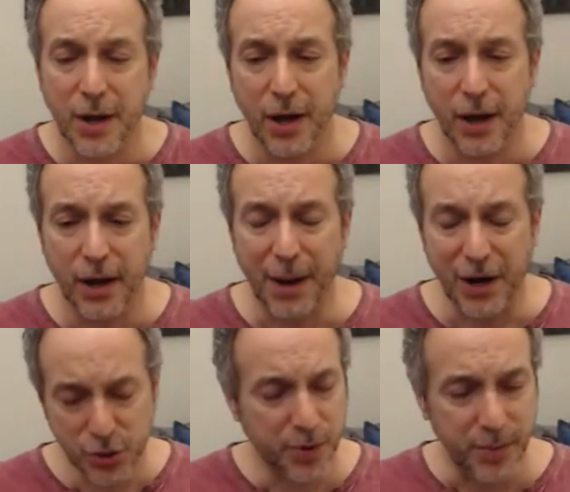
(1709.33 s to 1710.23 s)
uh,
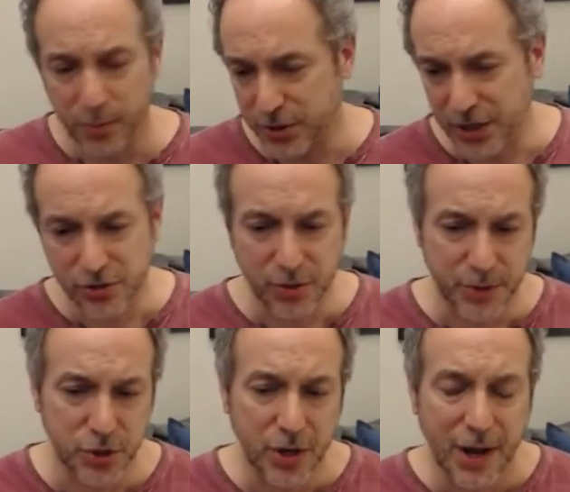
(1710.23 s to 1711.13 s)
buyer's premium or seller's
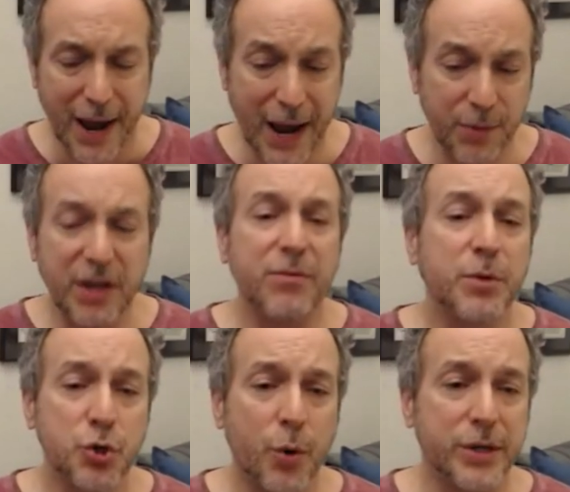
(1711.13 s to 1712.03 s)
commission, and we give them a
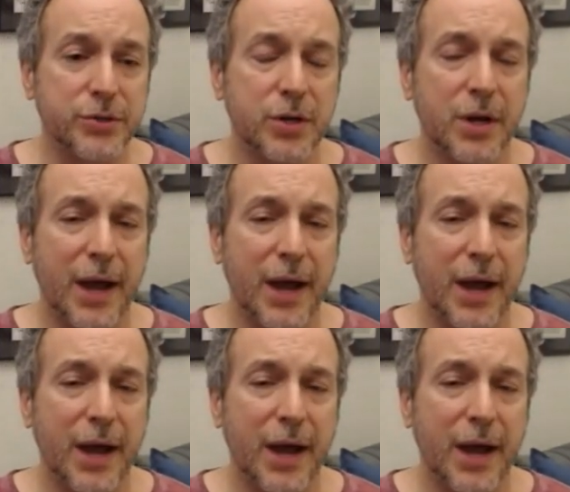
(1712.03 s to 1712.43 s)
choice.